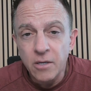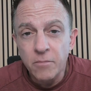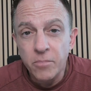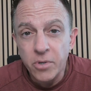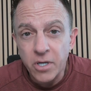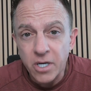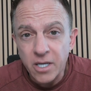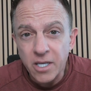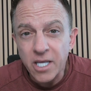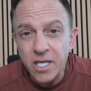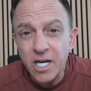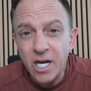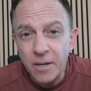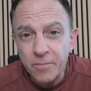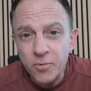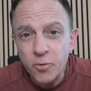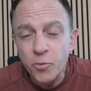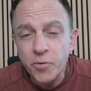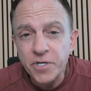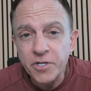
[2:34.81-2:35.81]
but again, I'm
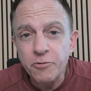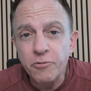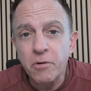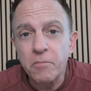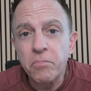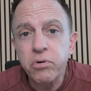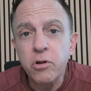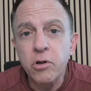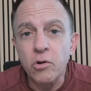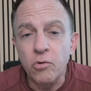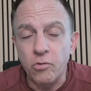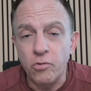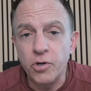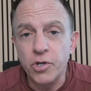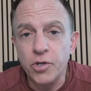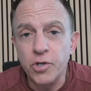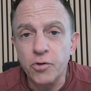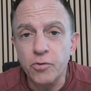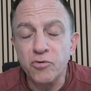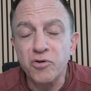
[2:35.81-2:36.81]
going to implore
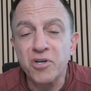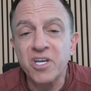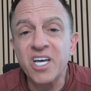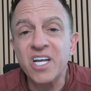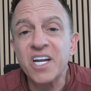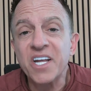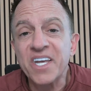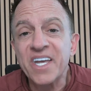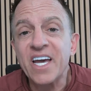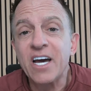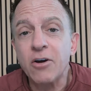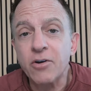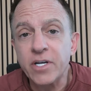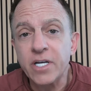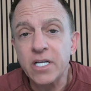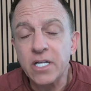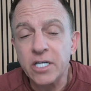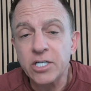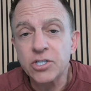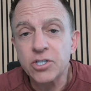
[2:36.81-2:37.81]
you get a
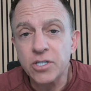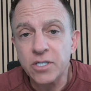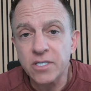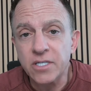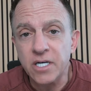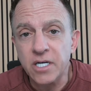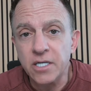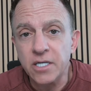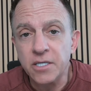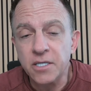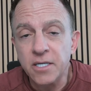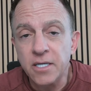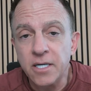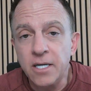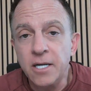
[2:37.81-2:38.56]
calculation done.